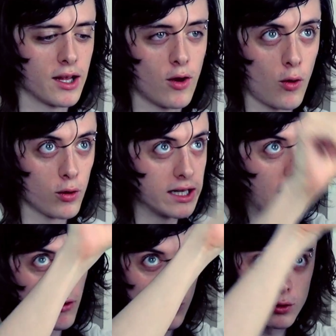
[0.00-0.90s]
All the
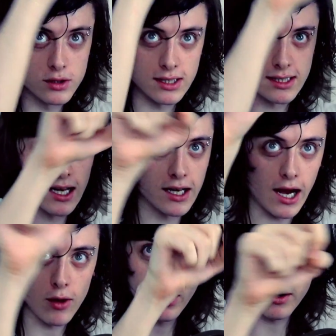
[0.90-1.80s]
arrows to tell you
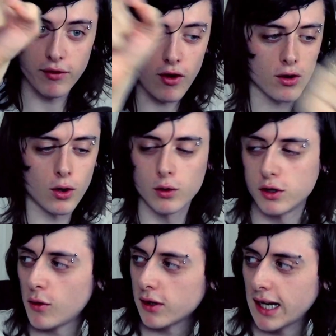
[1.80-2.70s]
how like far
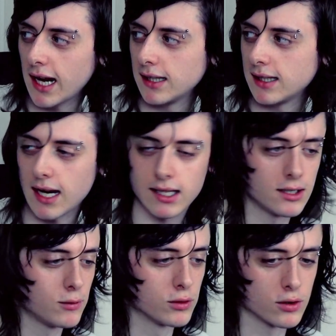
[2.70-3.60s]
close you are to getting
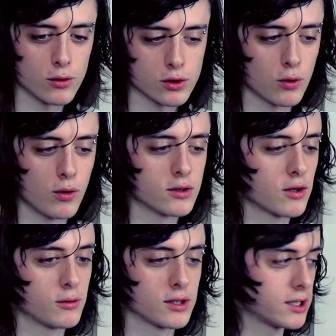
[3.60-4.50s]
detected was all shown.
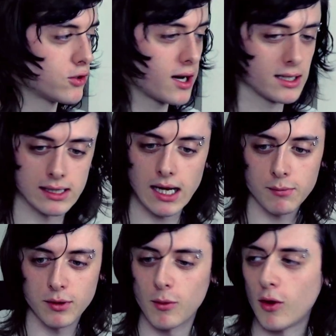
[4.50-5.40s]
So I was like trying to
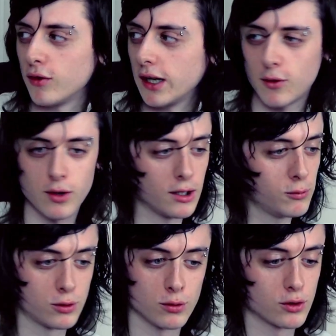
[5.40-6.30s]
stab them all really quickly,
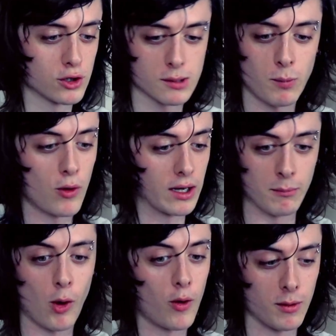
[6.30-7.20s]
which was just spawning
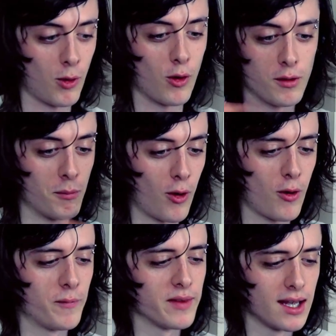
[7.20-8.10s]
more and more and
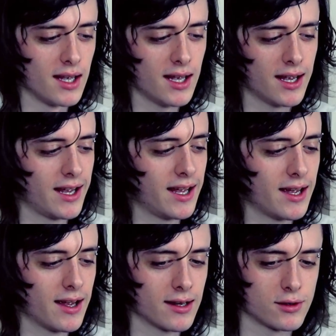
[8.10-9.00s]
more,
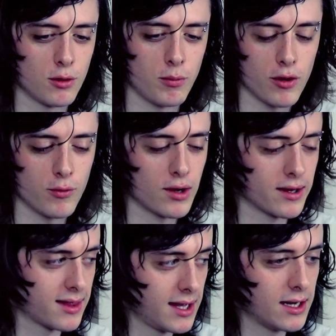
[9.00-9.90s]
to a point where I
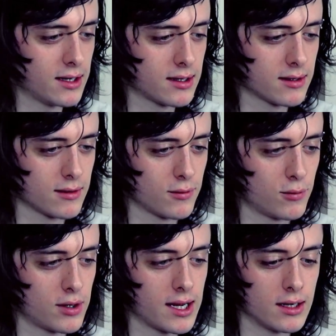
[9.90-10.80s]
think
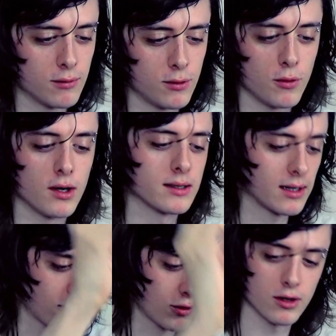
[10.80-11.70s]
what I ended up doing is
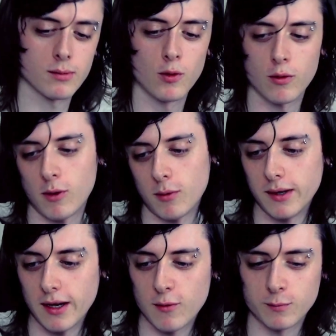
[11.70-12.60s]
I threw a smoke bomb
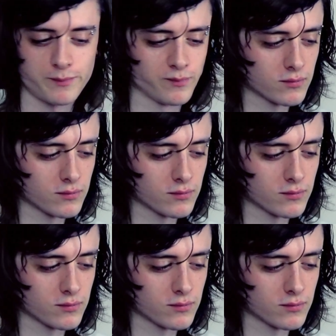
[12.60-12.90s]
down,